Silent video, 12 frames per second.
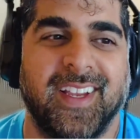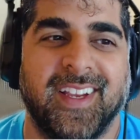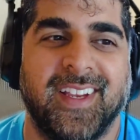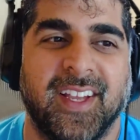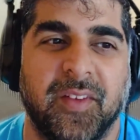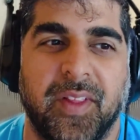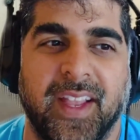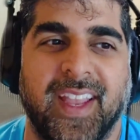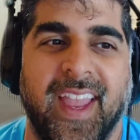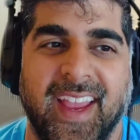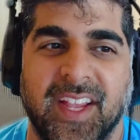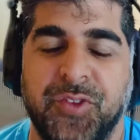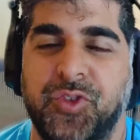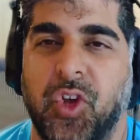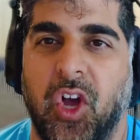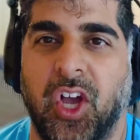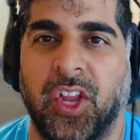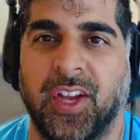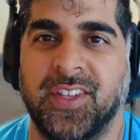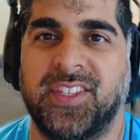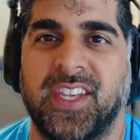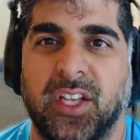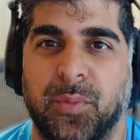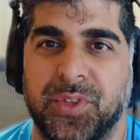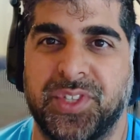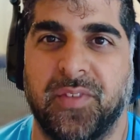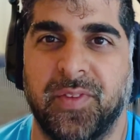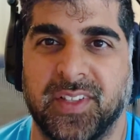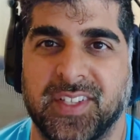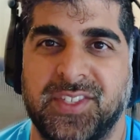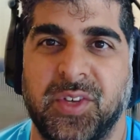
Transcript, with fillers: kind of like hands-on unscalable stuff like this.